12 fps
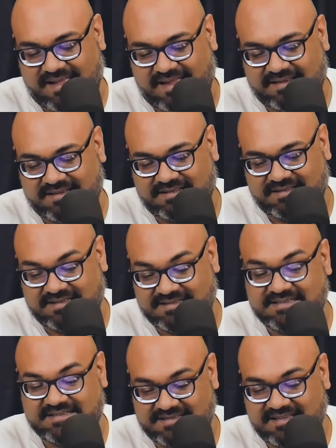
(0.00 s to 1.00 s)
and
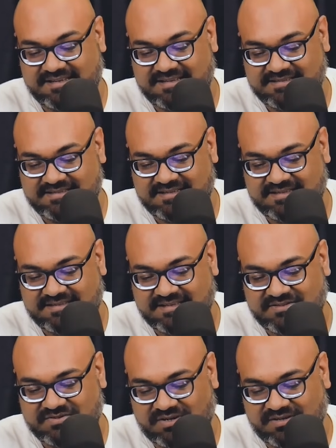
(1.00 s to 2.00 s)
then since then
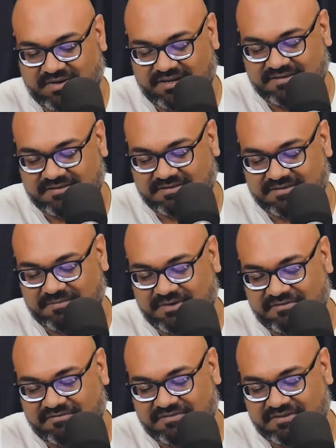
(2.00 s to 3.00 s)
he's shot quite a
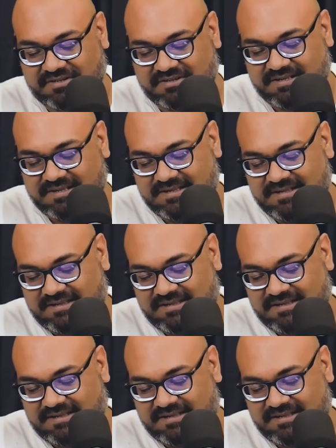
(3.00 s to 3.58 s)
bit of.